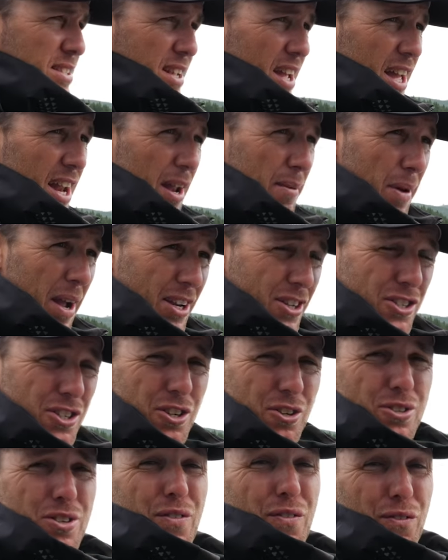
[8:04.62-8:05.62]
set. I'm
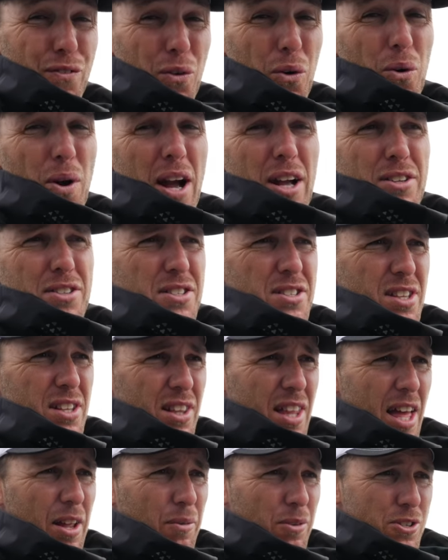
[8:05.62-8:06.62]
actually using 4 ounces of
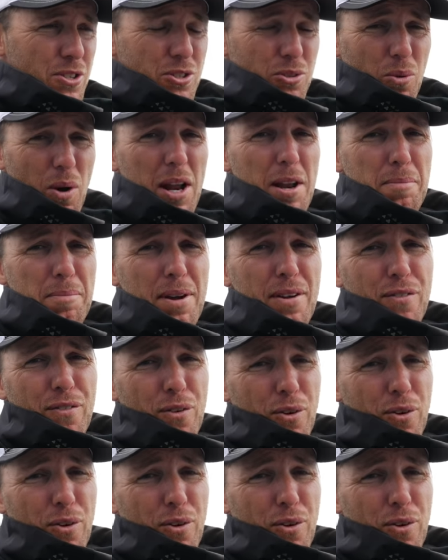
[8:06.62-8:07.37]
lead, which is quite a bit